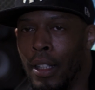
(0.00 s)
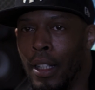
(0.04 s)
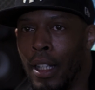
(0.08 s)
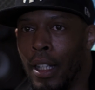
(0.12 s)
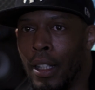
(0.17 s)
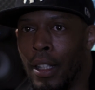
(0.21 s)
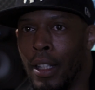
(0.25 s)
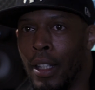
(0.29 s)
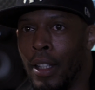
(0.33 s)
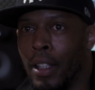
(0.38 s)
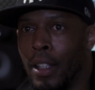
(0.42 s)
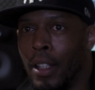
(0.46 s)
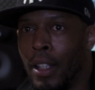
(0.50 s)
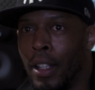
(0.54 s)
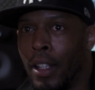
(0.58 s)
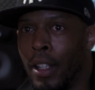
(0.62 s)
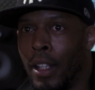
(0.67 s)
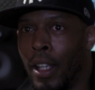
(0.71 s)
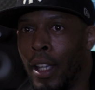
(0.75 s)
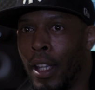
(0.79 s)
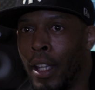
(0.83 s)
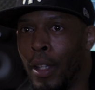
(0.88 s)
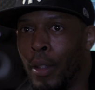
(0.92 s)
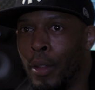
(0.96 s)
At the end of
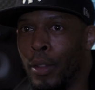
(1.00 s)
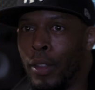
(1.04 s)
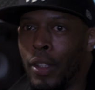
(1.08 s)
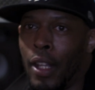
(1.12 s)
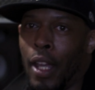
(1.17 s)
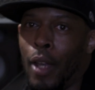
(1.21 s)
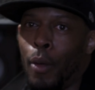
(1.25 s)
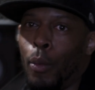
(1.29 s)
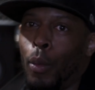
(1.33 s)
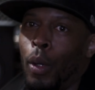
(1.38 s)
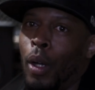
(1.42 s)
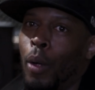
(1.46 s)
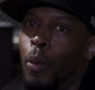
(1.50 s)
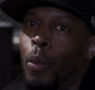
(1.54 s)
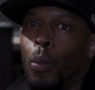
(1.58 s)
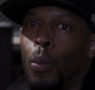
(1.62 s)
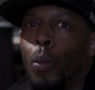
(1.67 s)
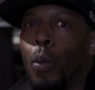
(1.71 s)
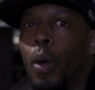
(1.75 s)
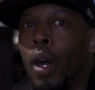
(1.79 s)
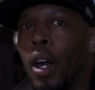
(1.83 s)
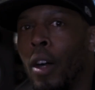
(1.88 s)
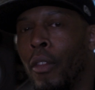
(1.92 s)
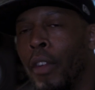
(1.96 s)
the day, it's like,
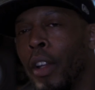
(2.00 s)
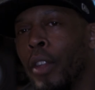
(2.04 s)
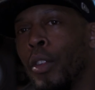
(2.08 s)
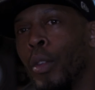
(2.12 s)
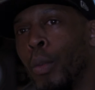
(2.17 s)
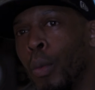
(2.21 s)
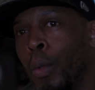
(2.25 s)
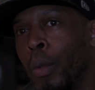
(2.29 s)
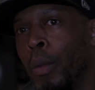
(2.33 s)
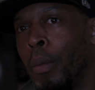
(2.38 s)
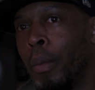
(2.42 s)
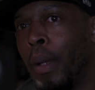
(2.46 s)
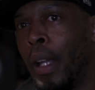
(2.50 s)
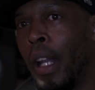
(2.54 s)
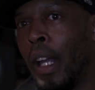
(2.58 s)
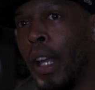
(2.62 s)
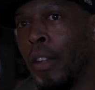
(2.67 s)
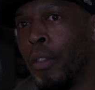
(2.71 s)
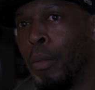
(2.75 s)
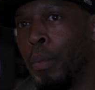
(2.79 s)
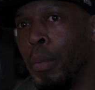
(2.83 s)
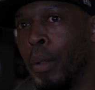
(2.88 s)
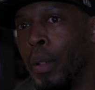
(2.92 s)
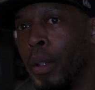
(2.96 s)
what have I done with my life?